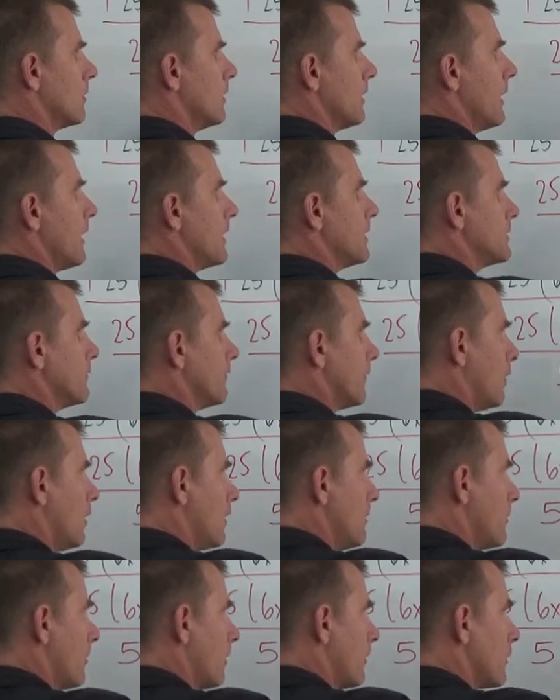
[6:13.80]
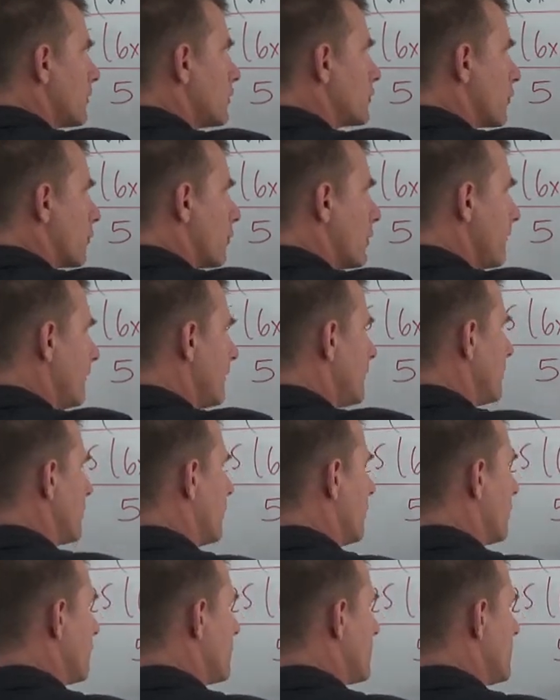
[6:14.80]
And divide by the derivative
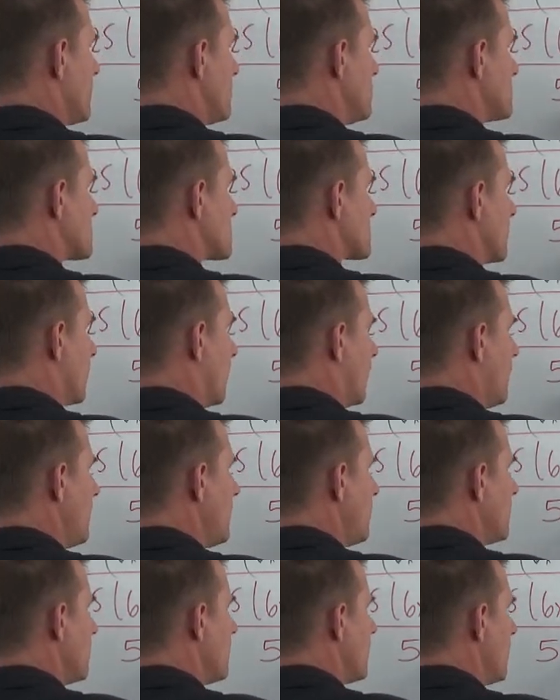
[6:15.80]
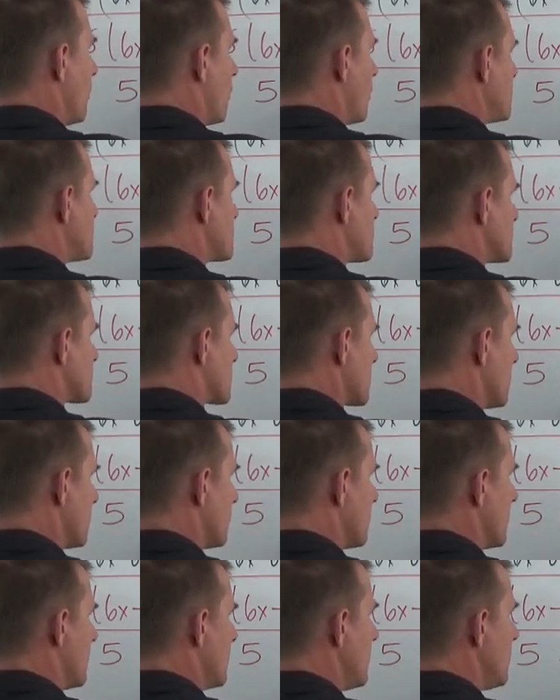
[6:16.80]
of the inside, which is going
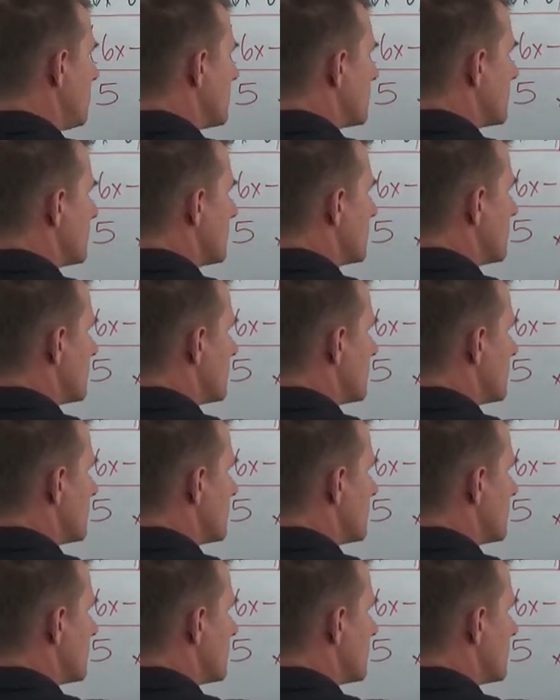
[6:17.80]
to be